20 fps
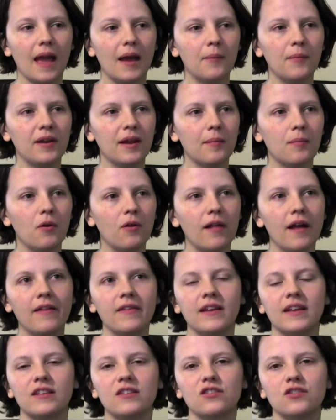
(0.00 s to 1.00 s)
And when I pull
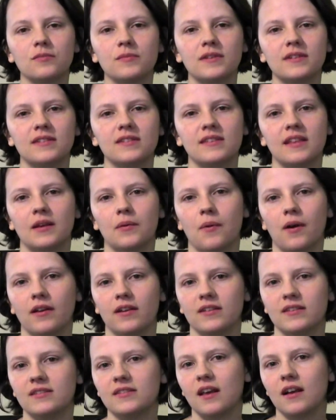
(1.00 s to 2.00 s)
out the instruments, they
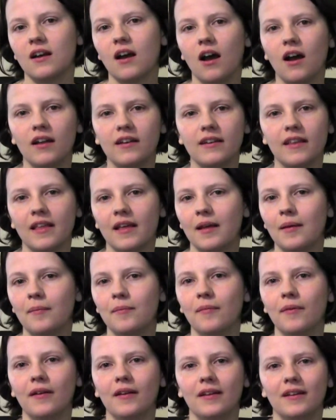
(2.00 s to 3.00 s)
want to suck on
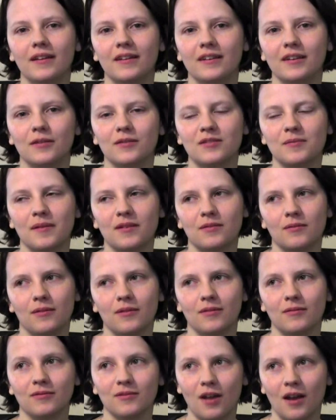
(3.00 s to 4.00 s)
them.
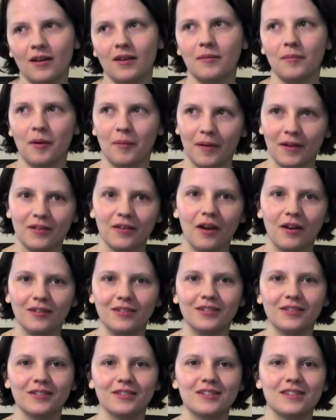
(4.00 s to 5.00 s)
Talking about my
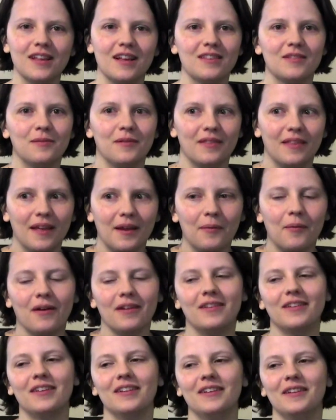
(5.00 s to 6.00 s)
toddlers, that's what they
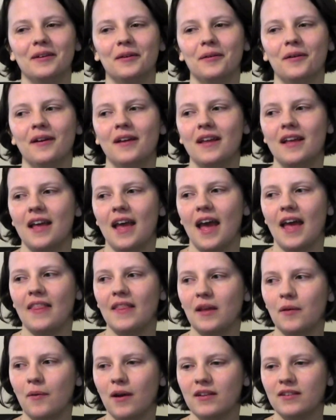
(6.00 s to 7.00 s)
want to do.
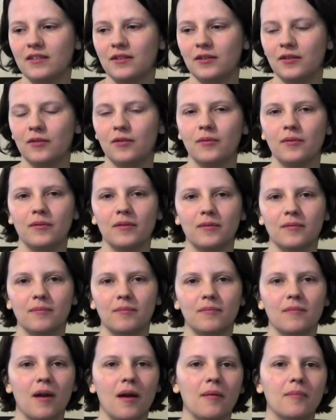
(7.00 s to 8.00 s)
And they want to
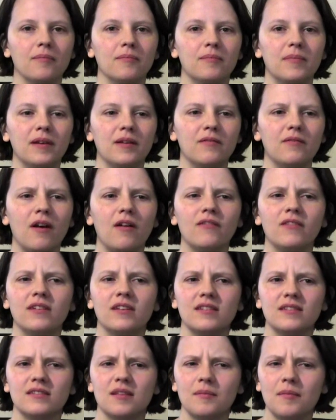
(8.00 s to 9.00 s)
be involved
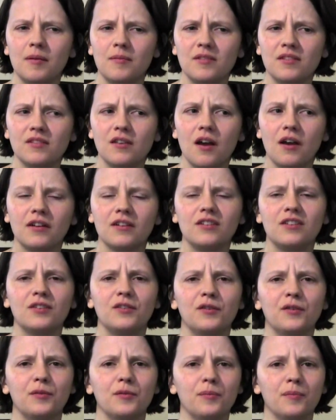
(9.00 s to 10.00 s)
in it. Sometimes it's hard
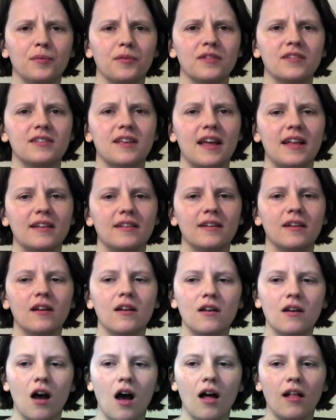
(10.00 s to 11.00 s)
to present
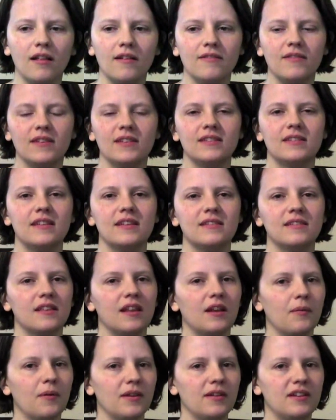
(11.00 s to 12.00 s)
all of these things
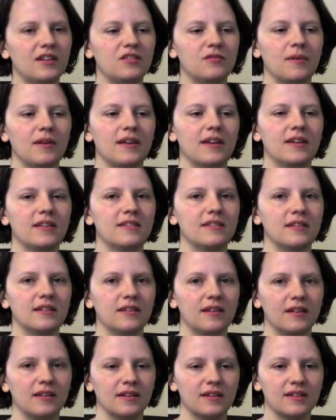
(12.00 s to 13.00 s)
that I want to teach my kids
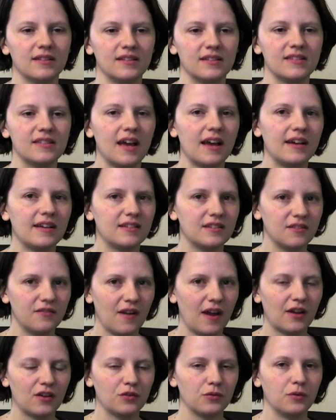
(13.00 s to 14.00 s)
in a concise,
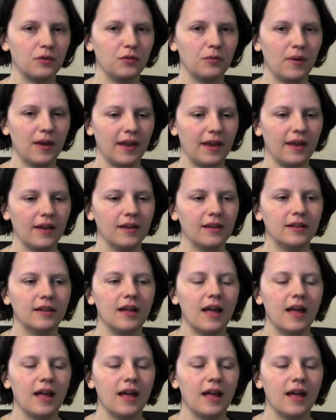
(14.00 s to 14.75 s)
factual way.